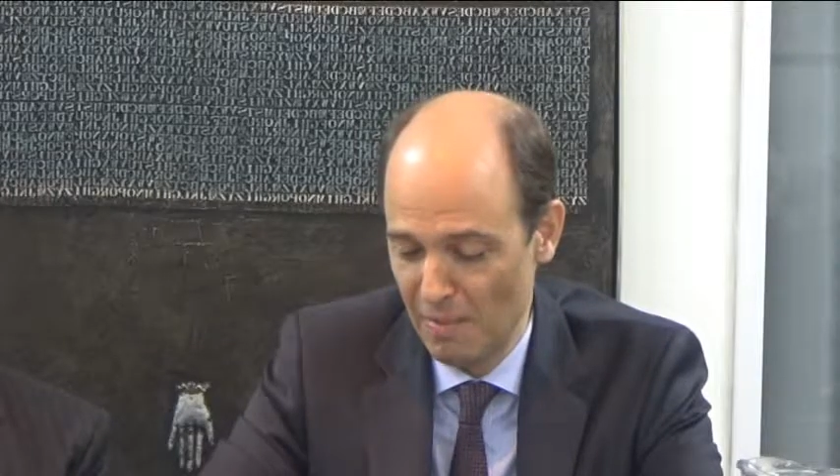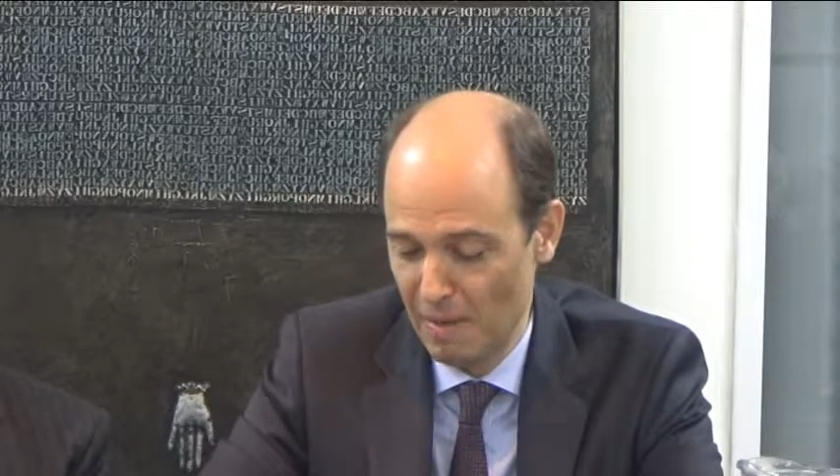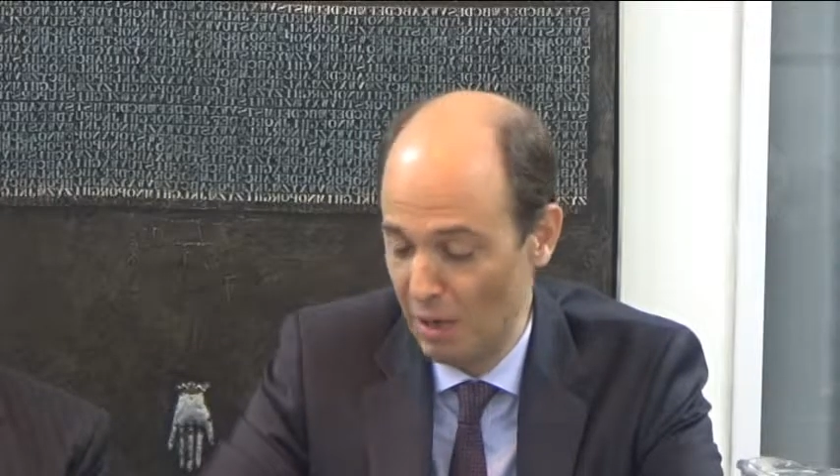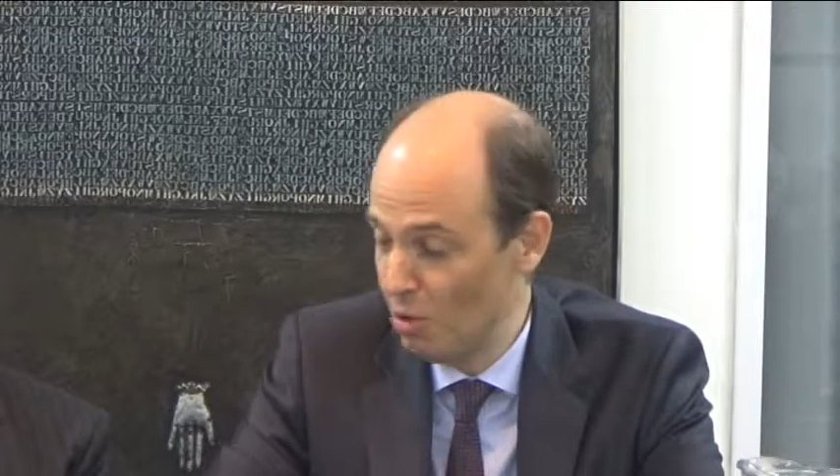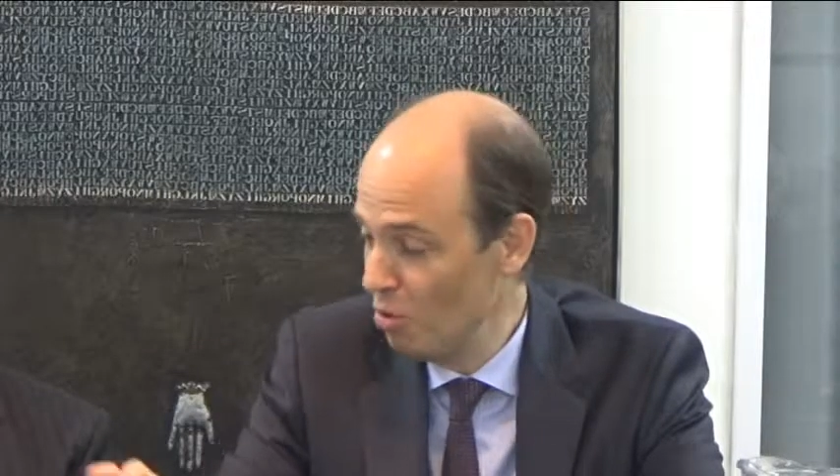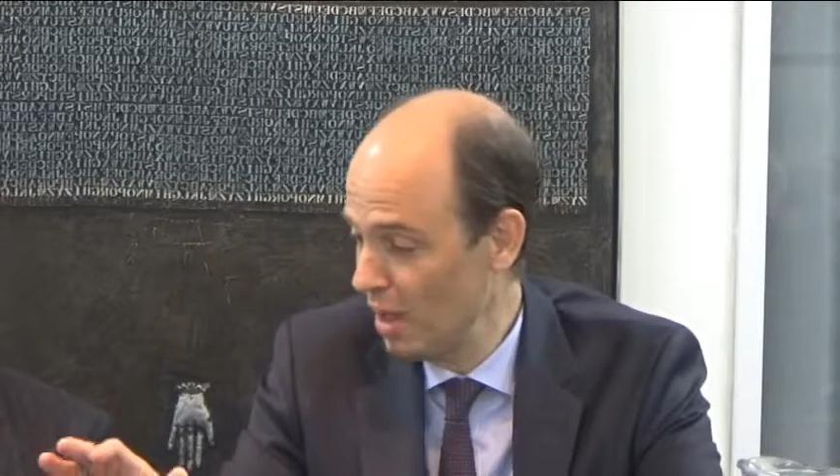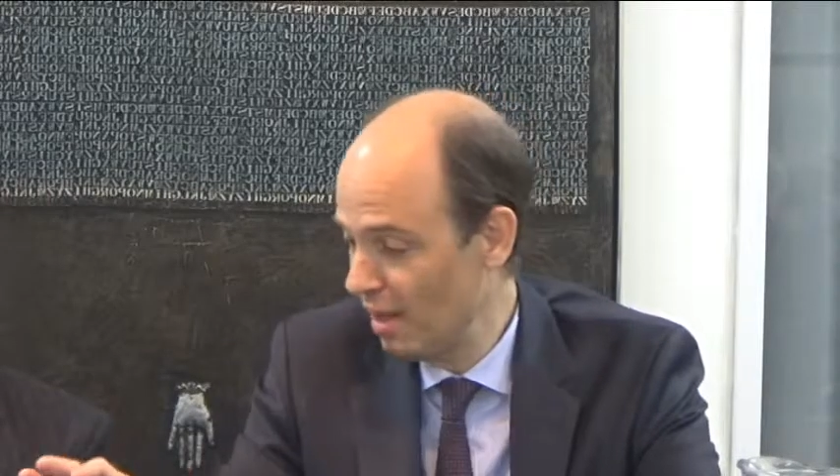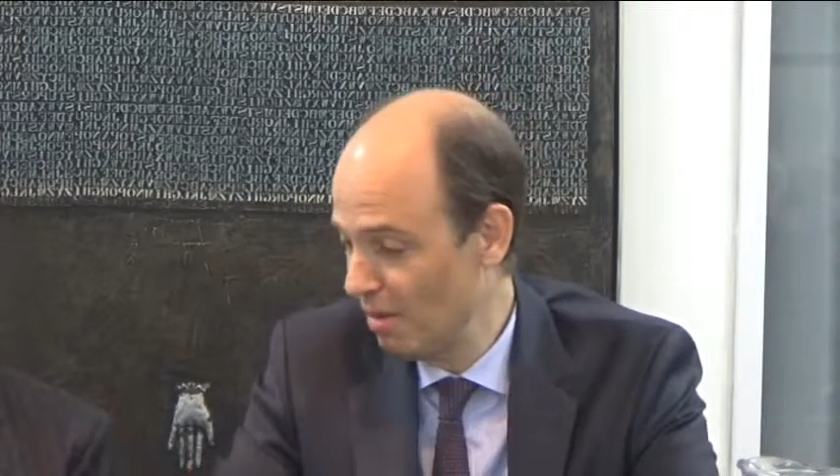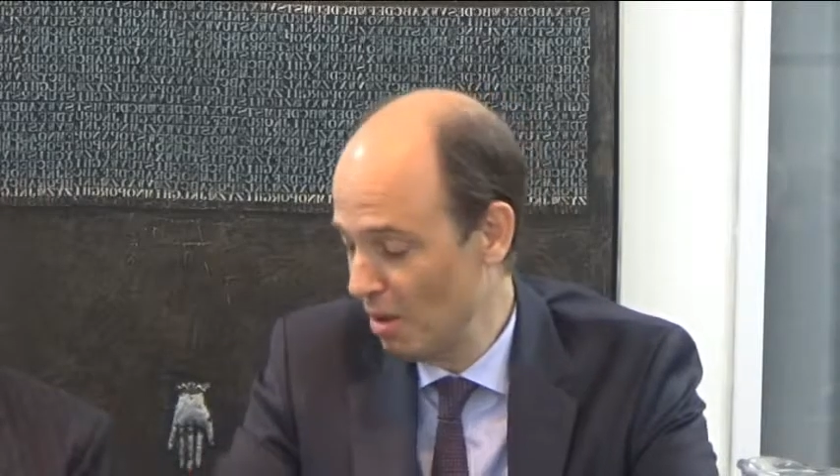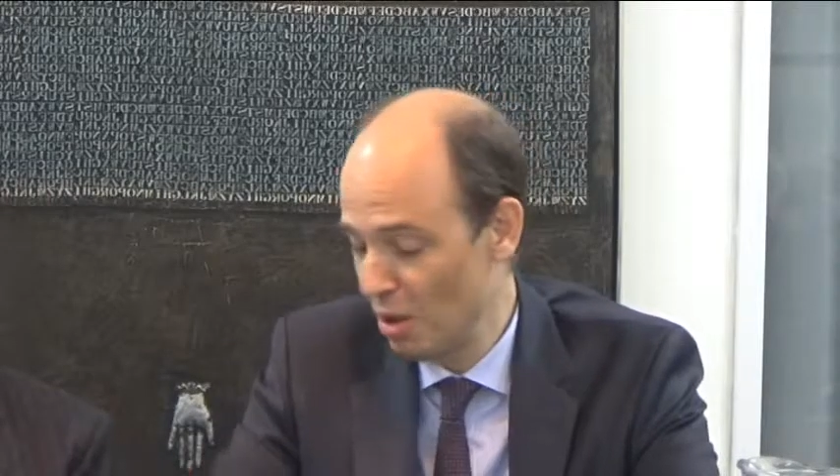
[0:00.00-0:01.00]

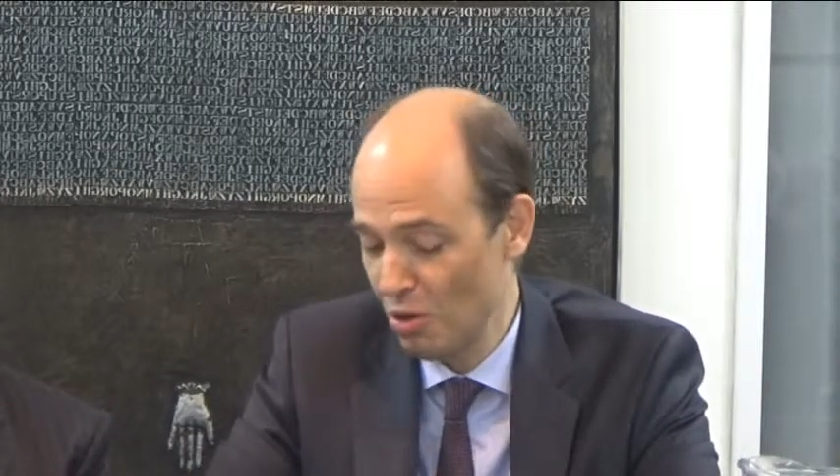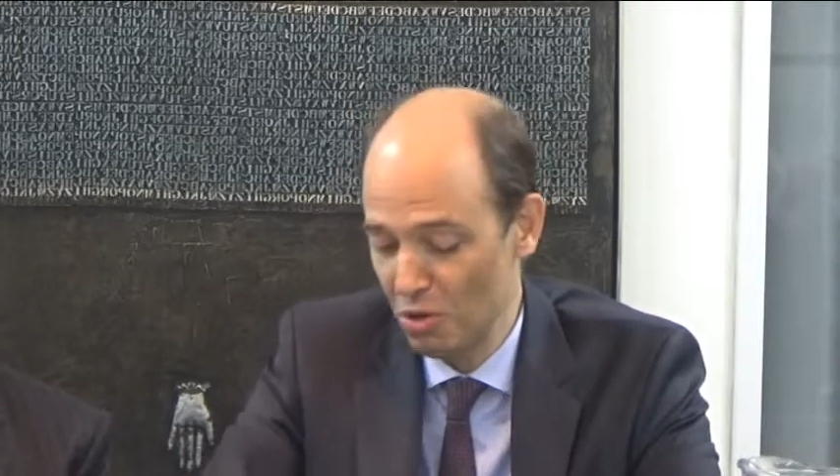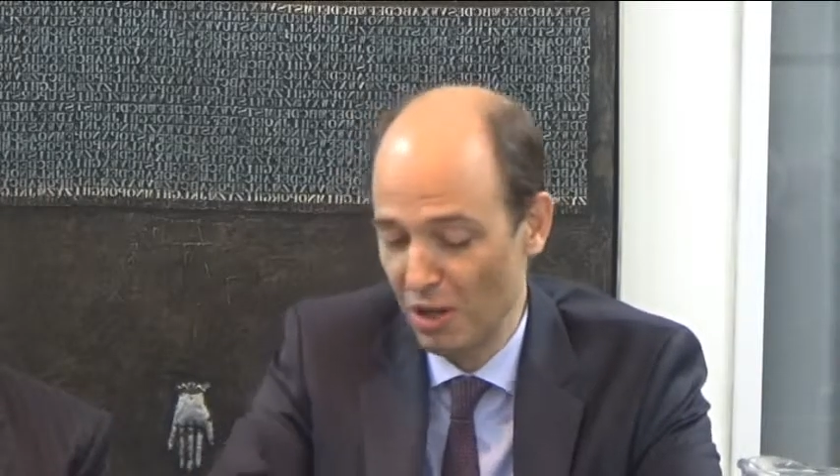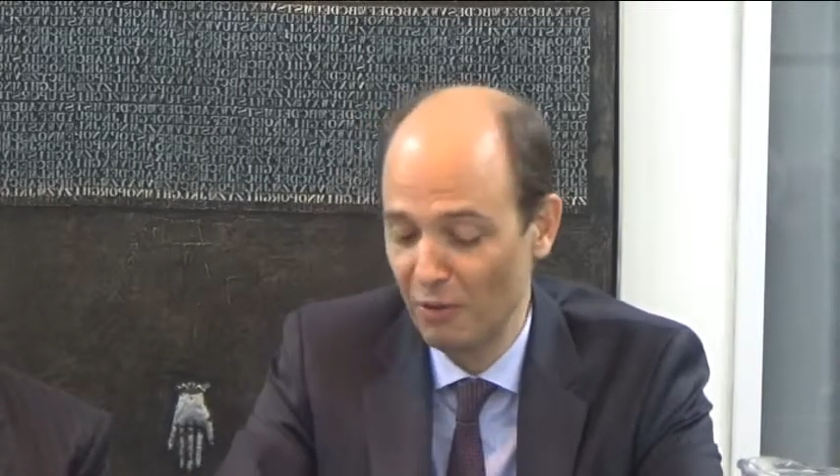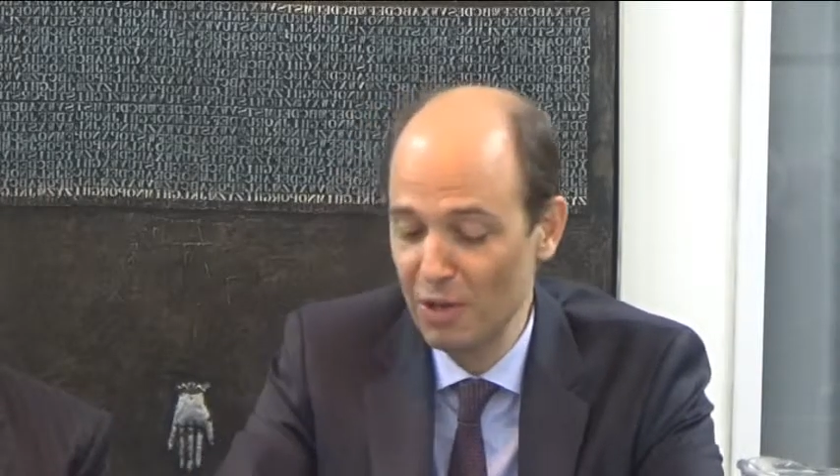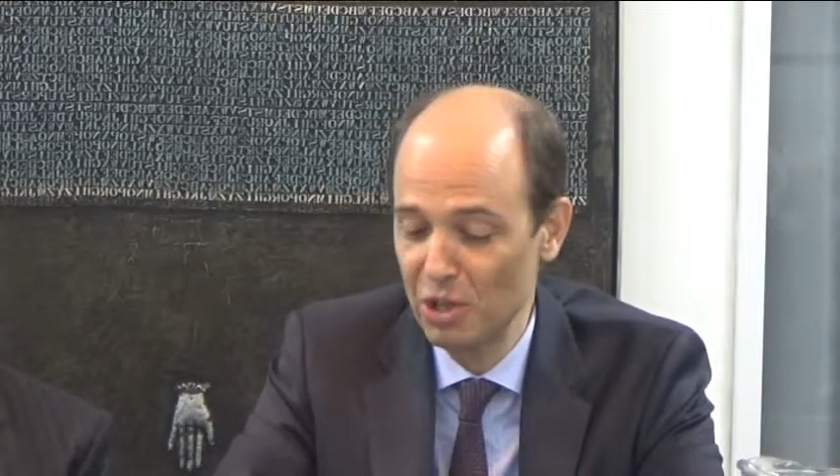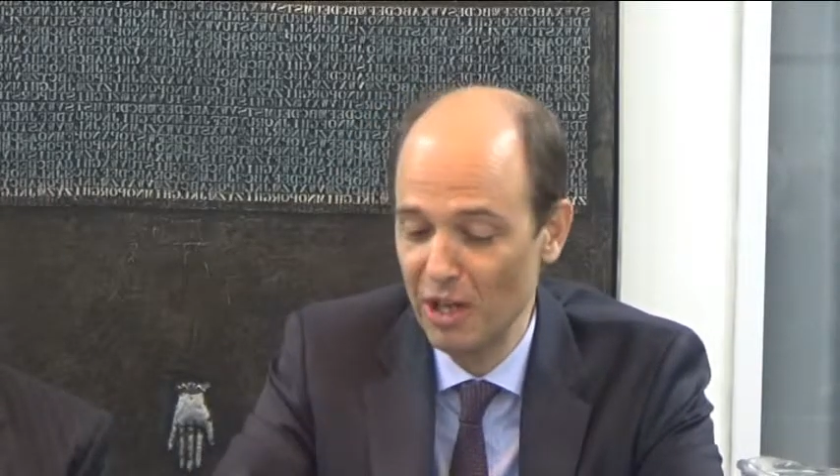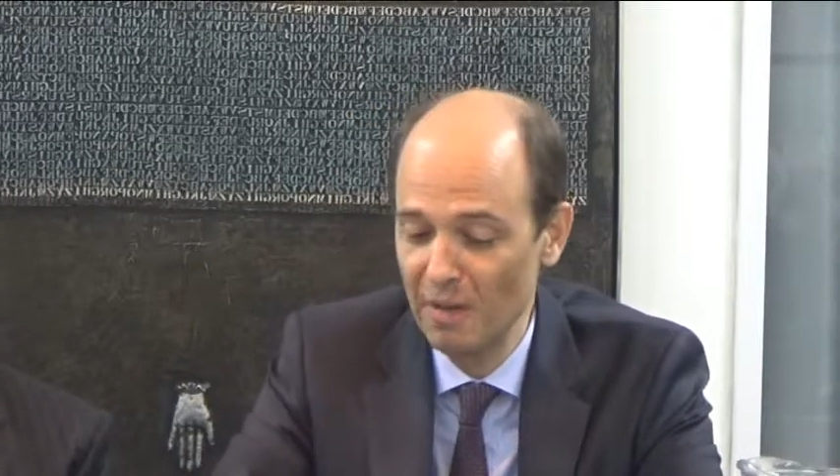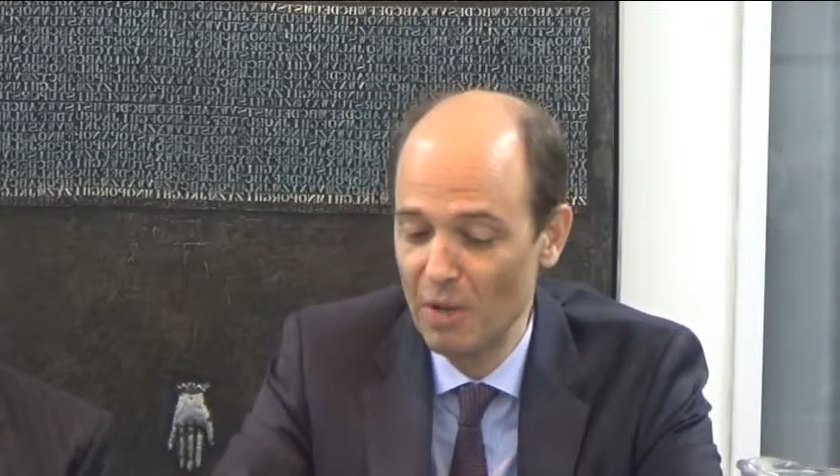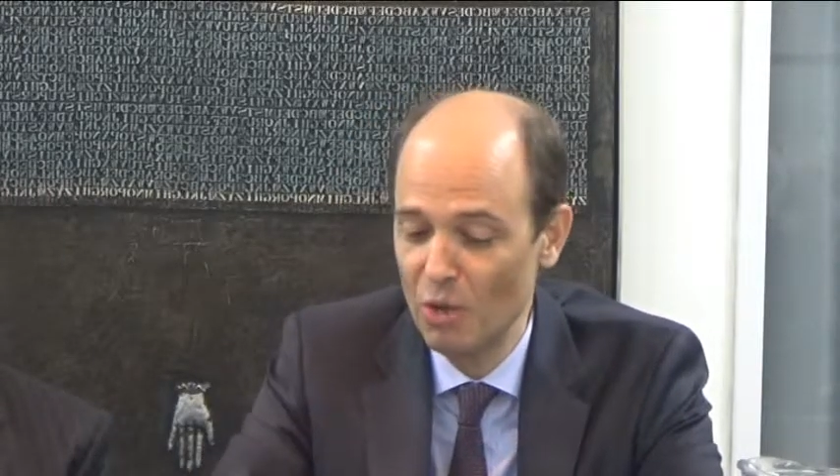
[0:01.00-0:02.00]
including Joschka Fischer,